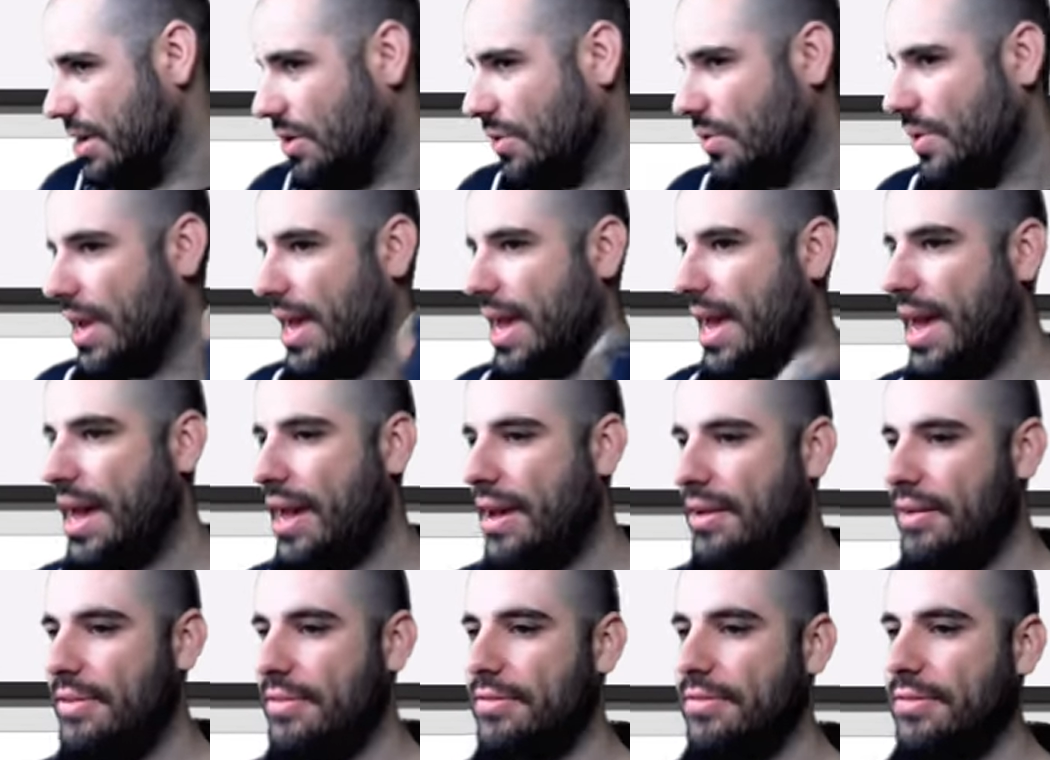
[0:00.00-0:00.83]
we
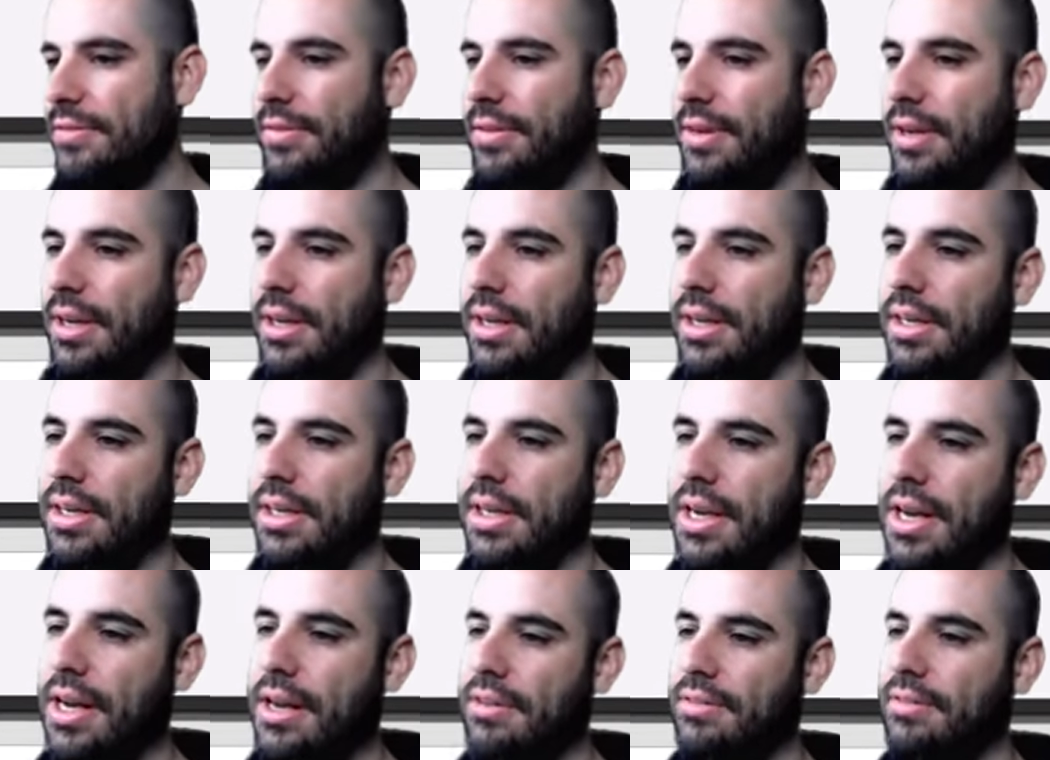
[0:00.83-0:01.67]
have uh,
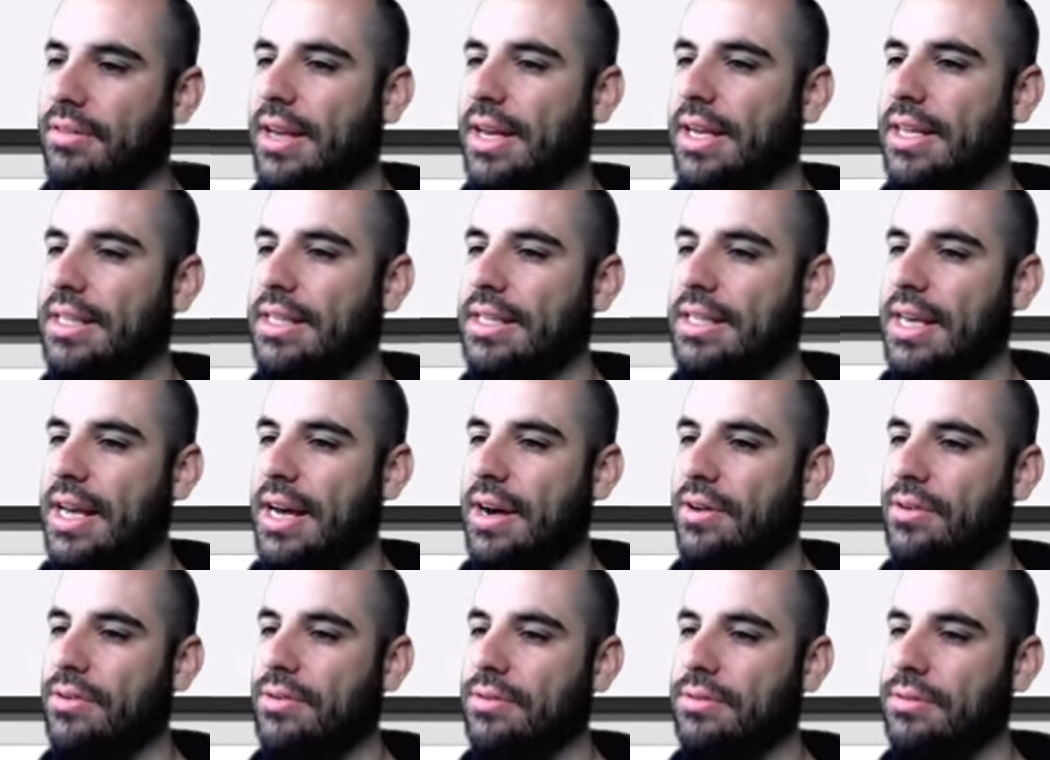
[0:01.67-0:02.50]
kind of like
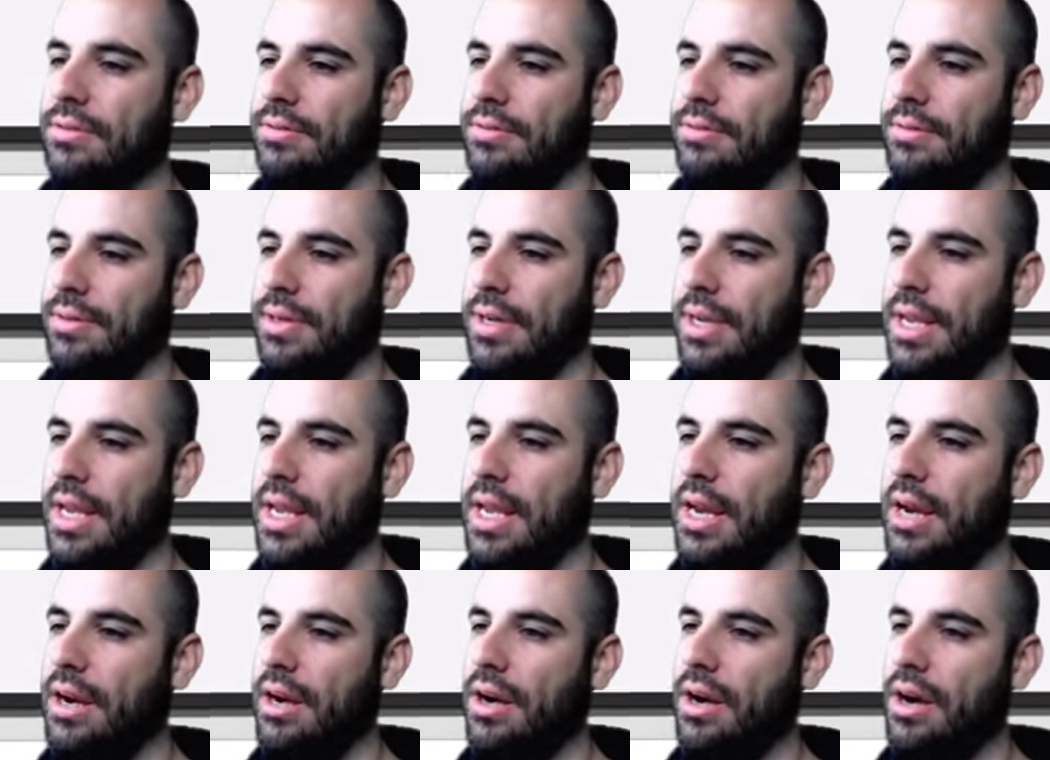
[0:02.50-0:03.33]
down
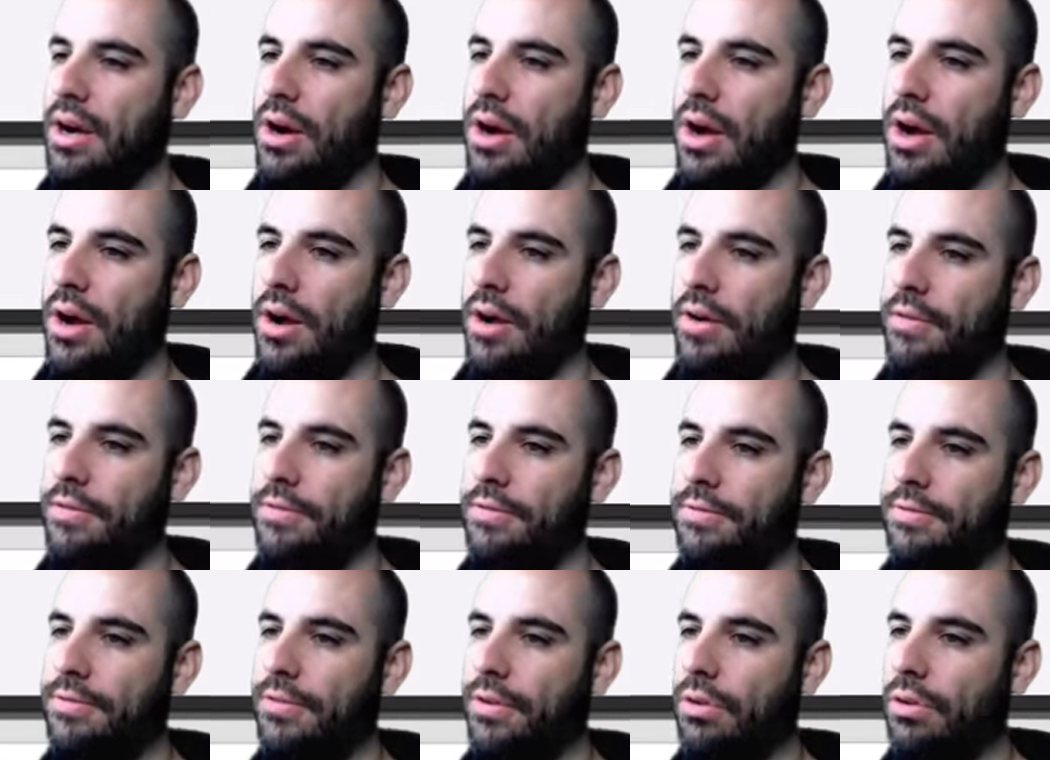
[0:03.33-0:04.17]
here a
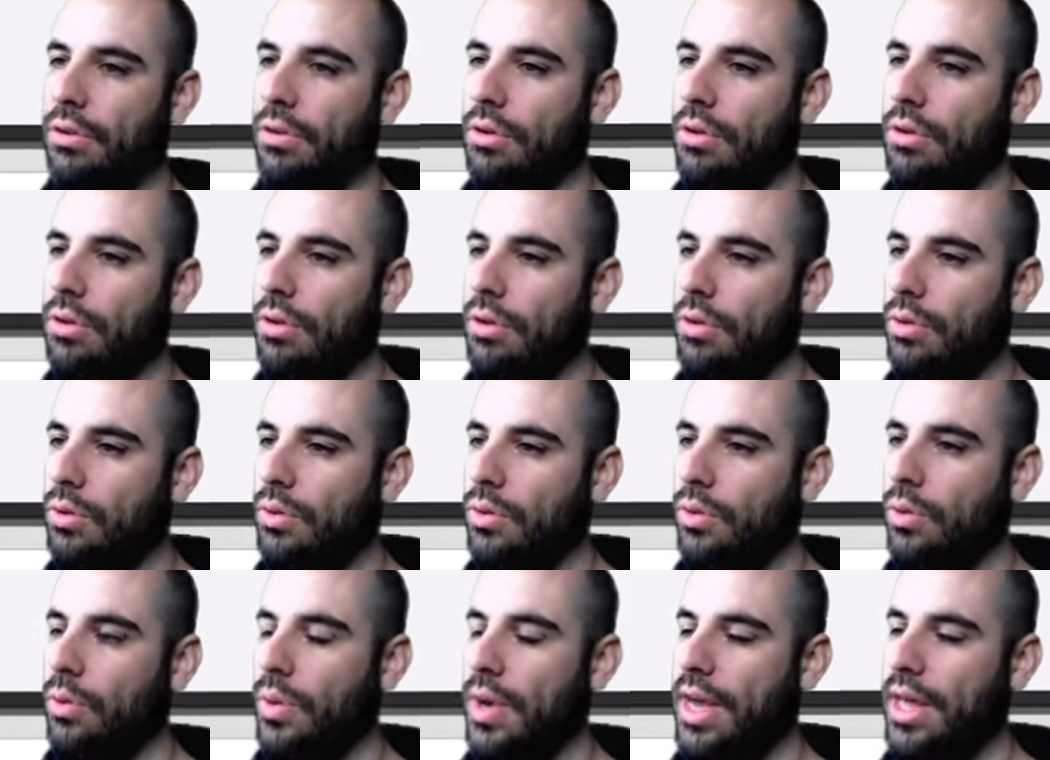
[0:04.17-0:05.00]
full
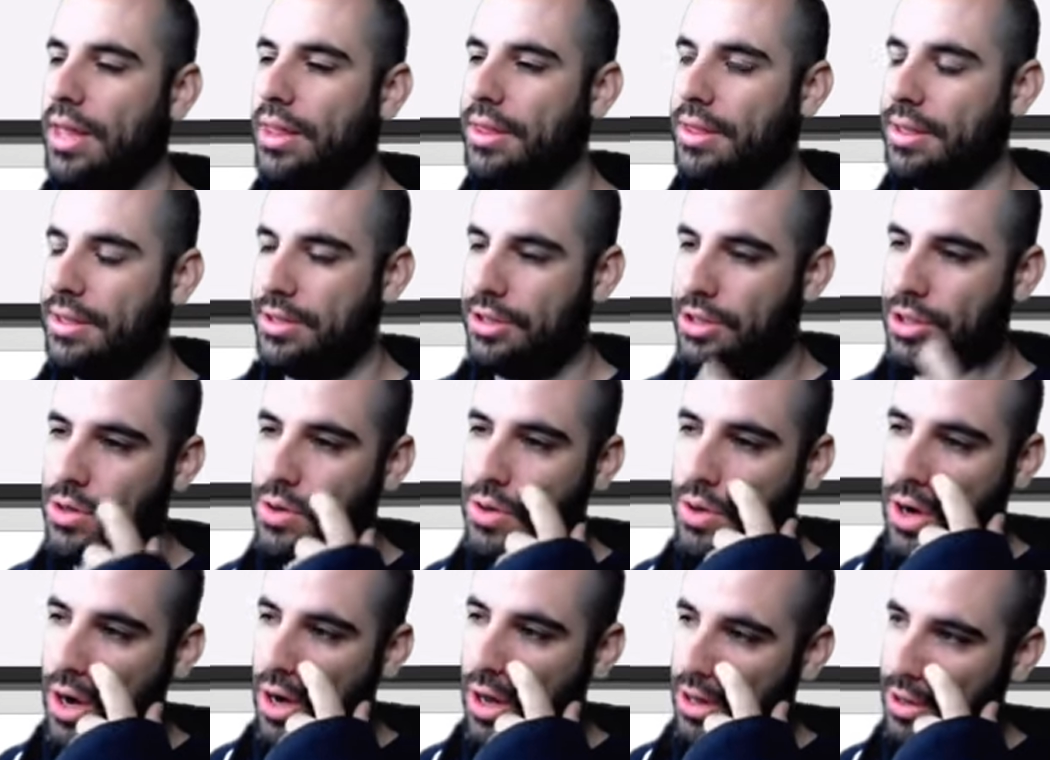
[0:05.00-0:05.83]
width. It's
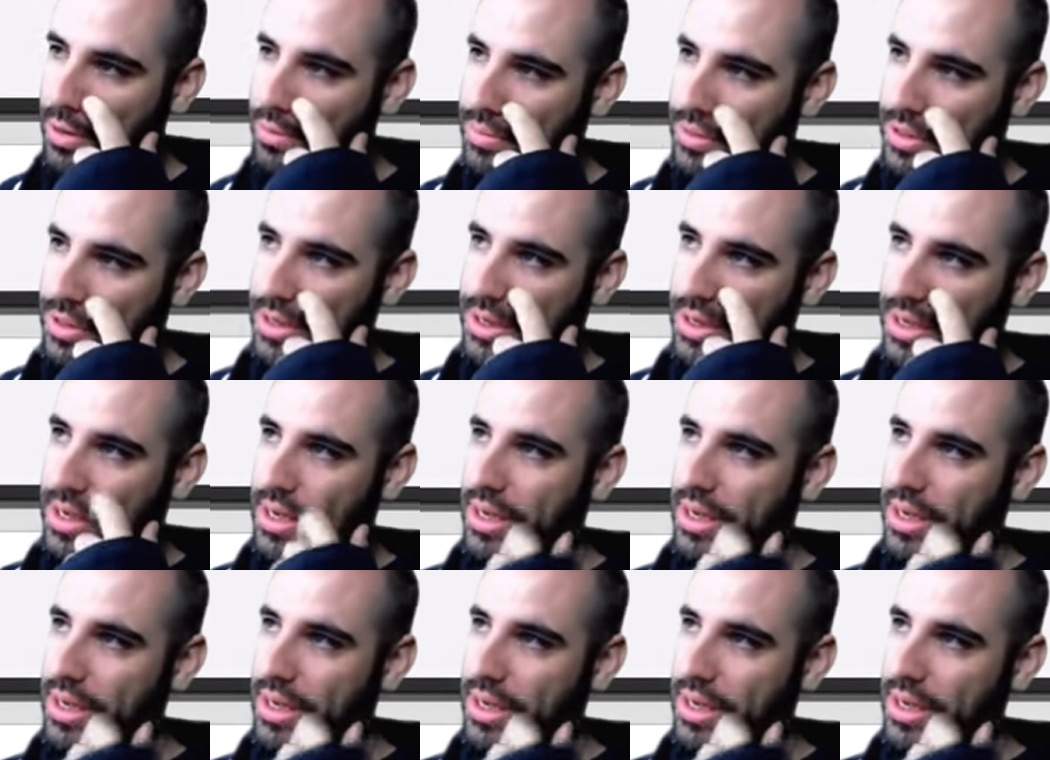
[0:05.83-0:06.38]
two columns.